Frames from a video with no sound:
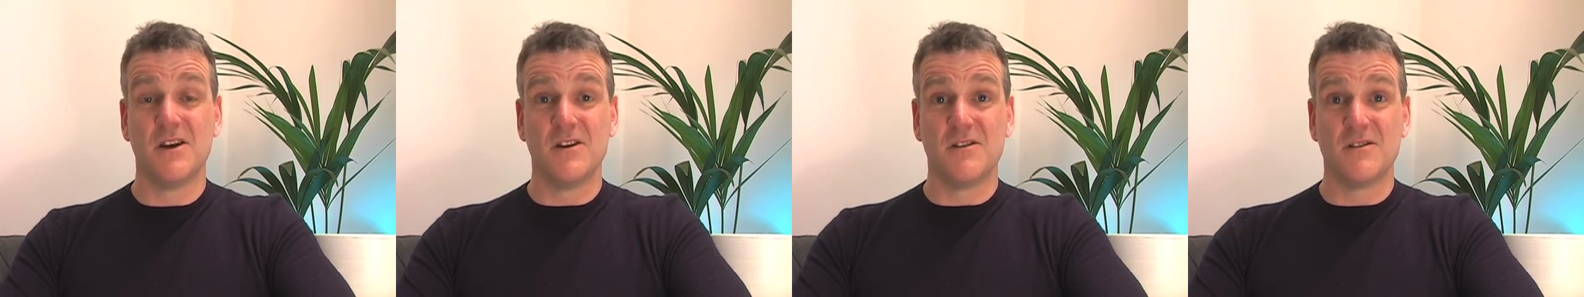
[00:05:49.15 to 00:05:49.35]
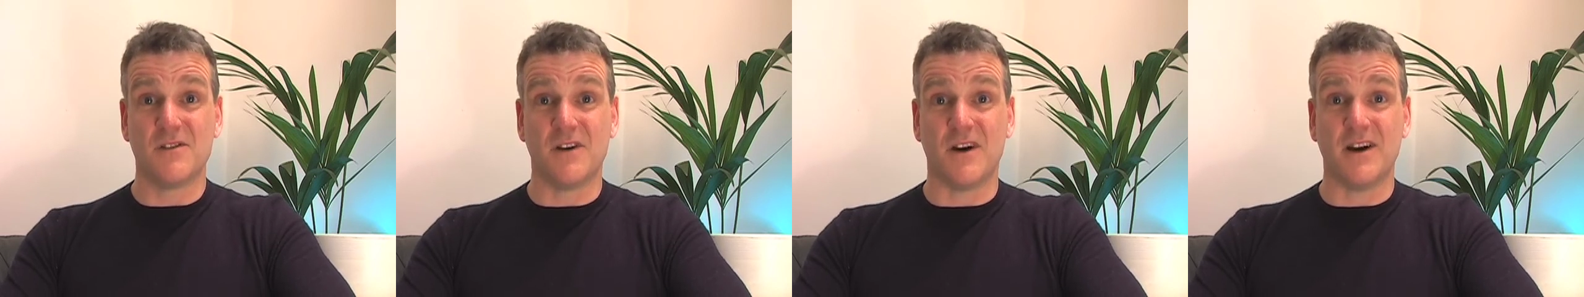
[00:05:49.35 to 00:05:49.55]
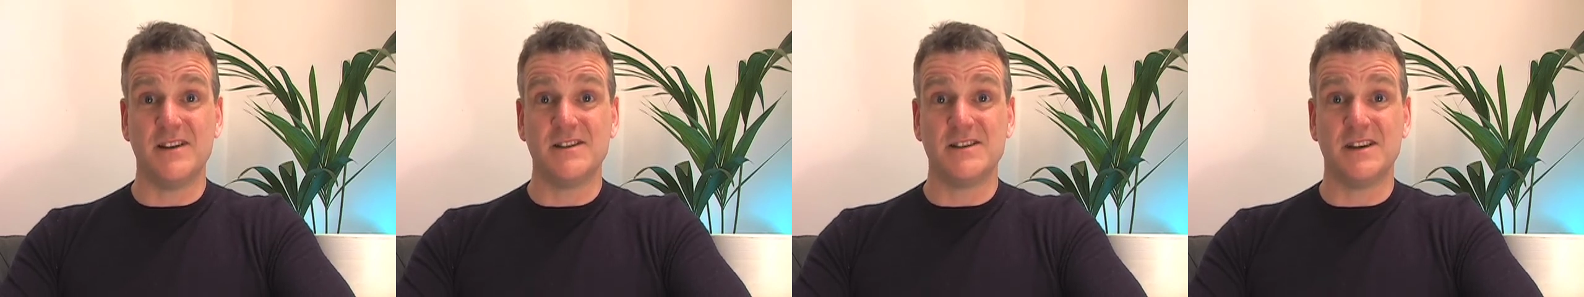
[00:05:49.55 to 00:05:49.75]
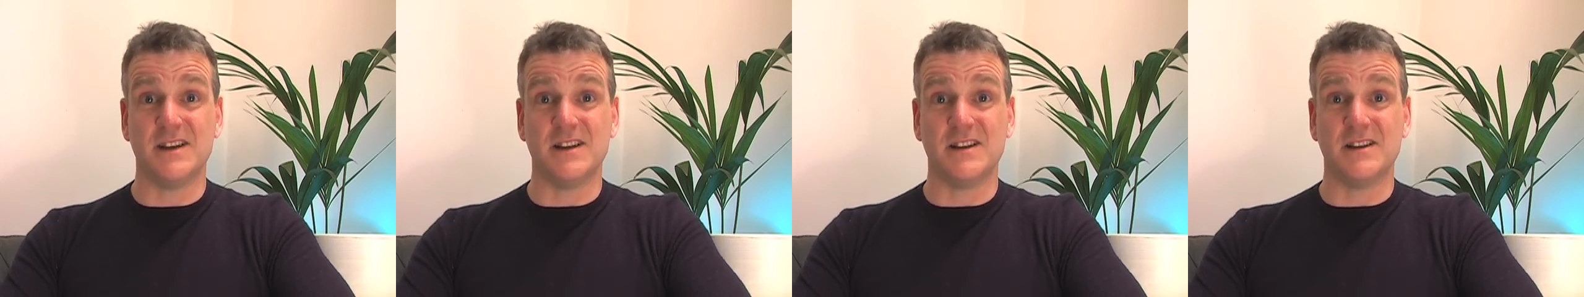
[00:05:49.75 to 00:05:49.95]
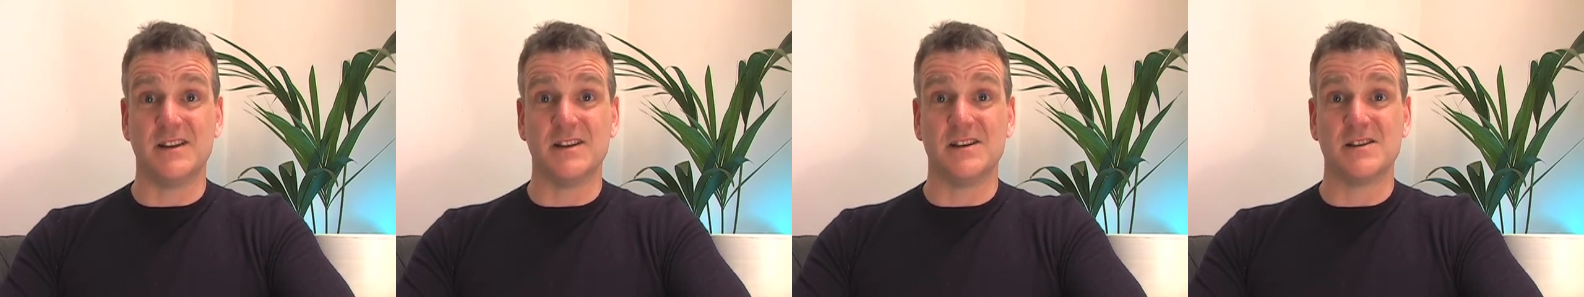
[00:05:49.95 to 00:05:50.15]

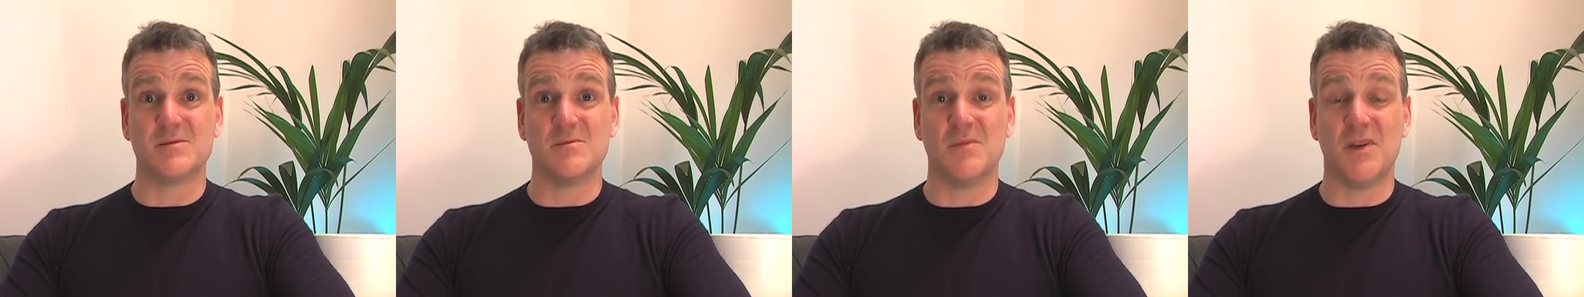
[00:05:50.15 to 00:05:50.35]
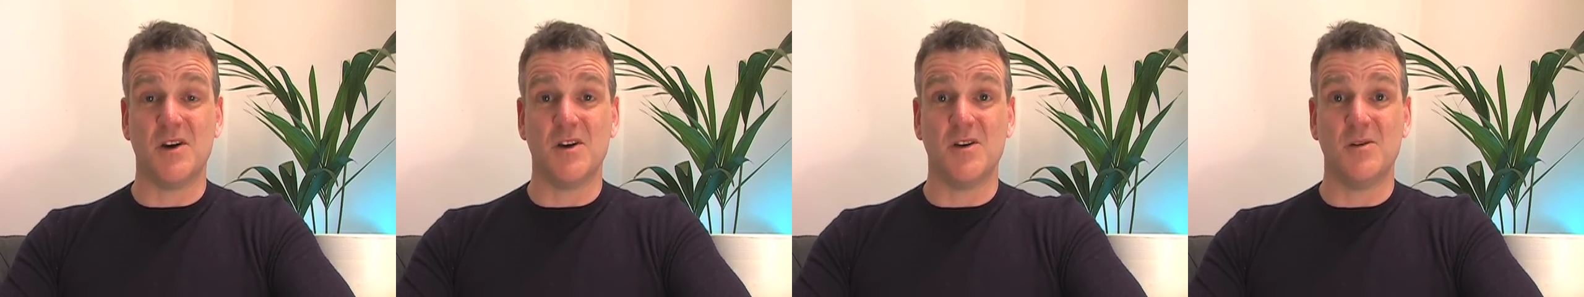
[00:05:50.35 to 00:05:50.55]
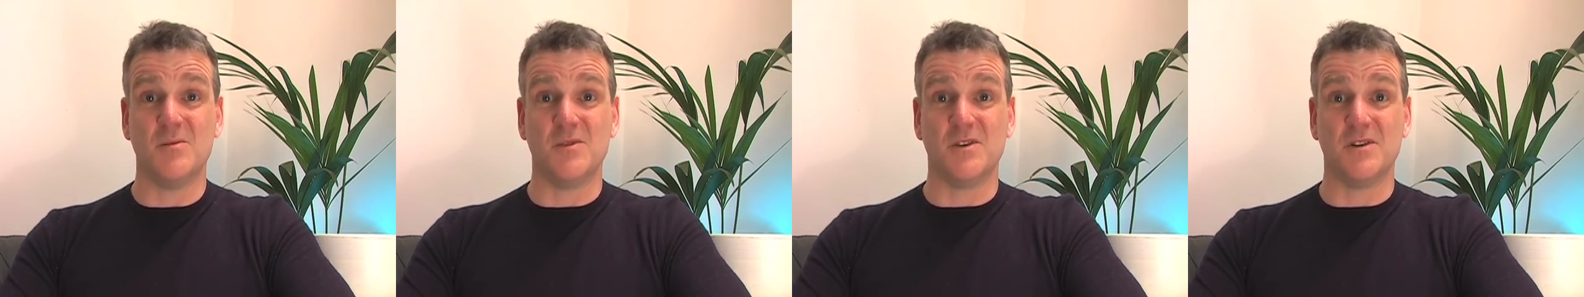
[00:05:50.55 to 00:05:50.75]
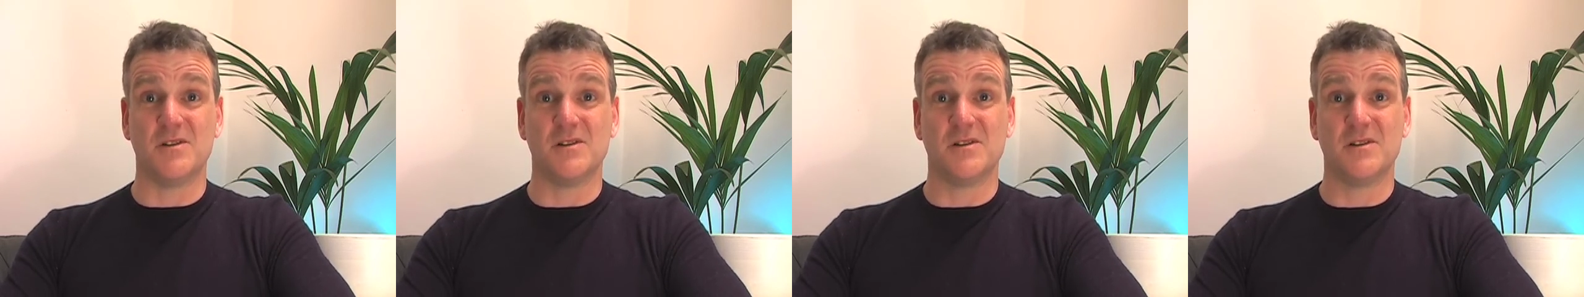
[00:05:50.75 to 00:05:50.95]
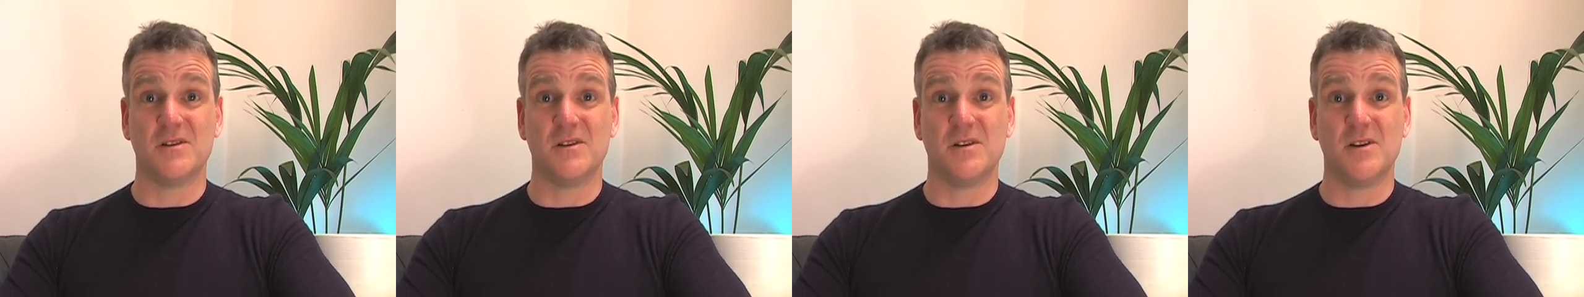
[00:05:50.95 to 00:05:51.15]
fighting this moment